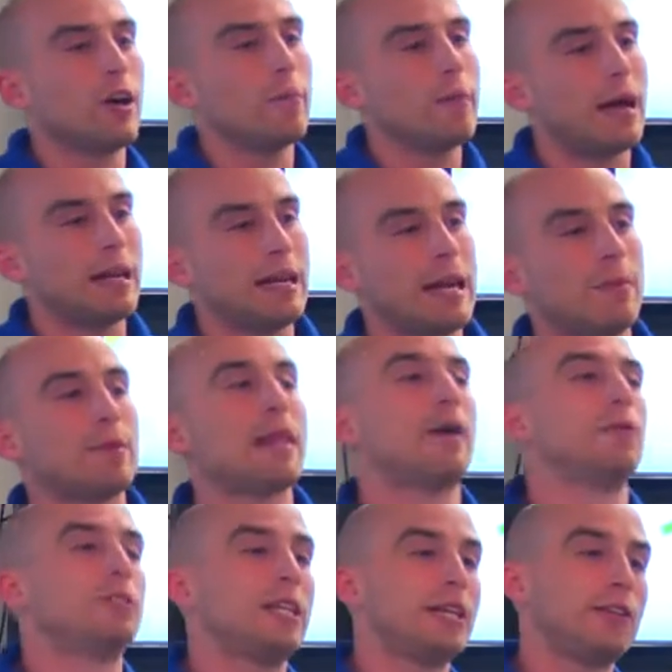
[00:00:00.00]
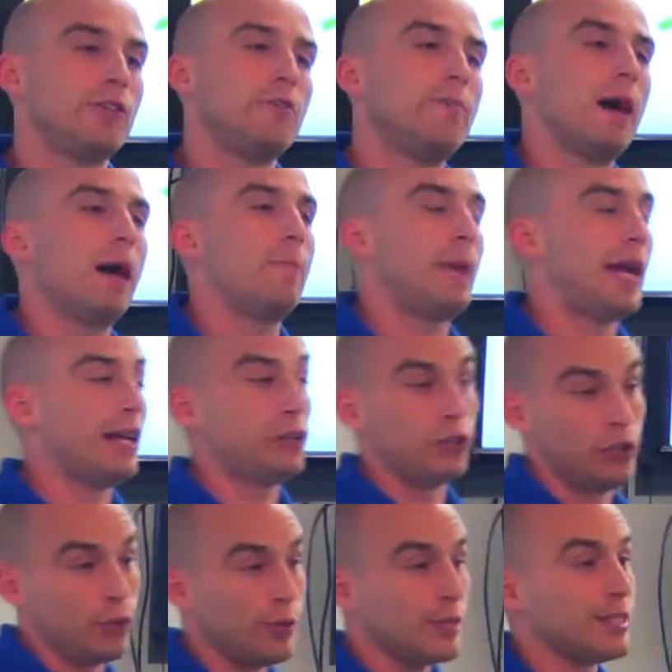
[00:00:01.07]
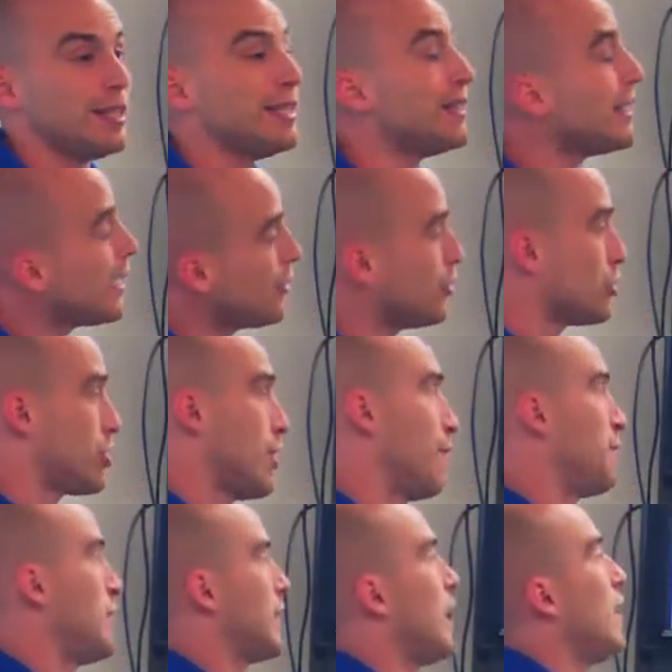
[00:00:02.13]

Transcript: on my name and that will take you to my page and you can see the other stuff that